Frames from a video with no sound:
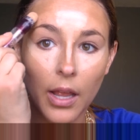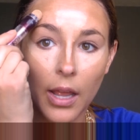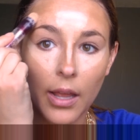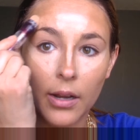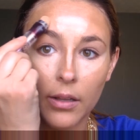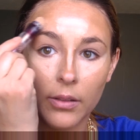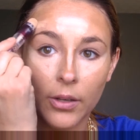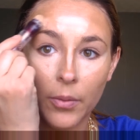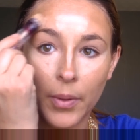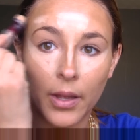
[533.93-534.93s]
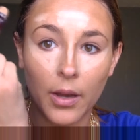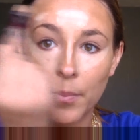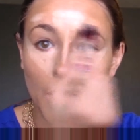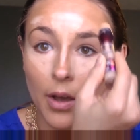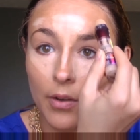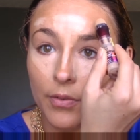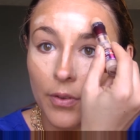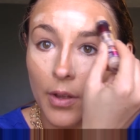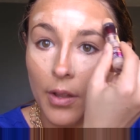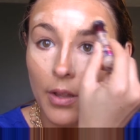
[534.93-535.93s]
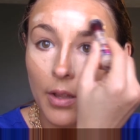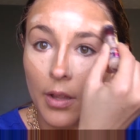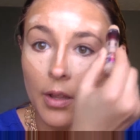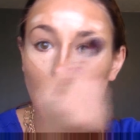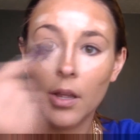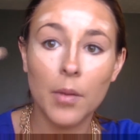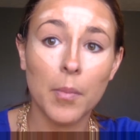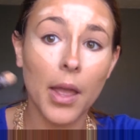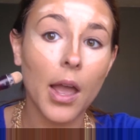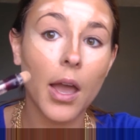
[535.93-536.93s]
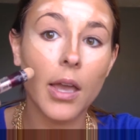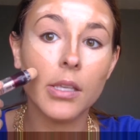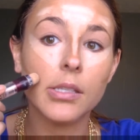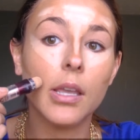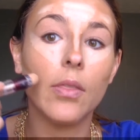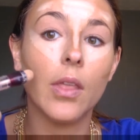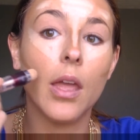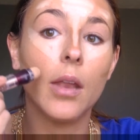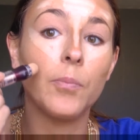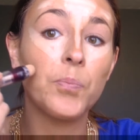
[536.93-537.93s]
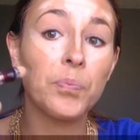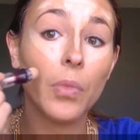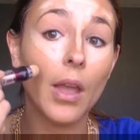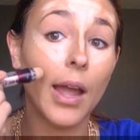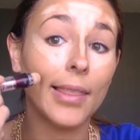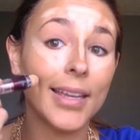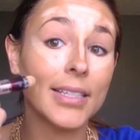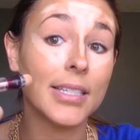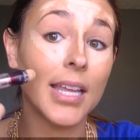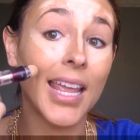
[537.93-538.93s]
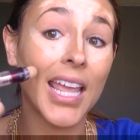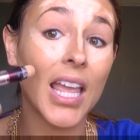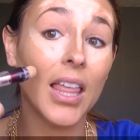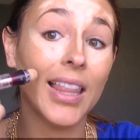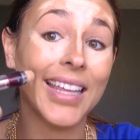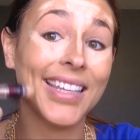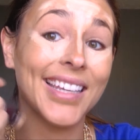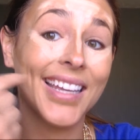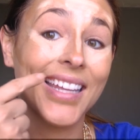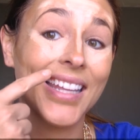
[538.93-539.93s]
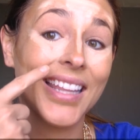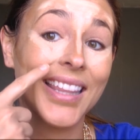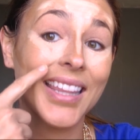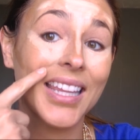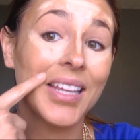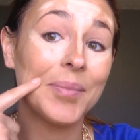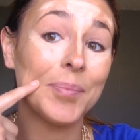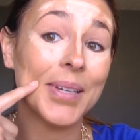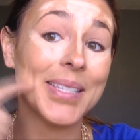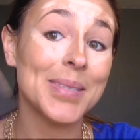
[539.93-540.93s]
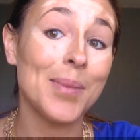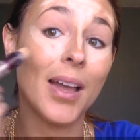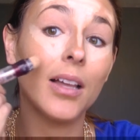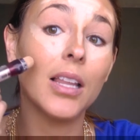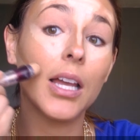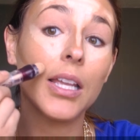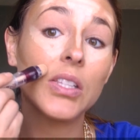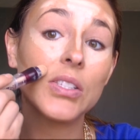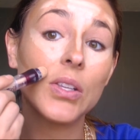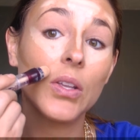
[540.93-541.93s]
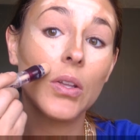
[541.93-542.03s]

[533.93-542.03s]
and a little bit above my eyes. And then I like to take like my smile lines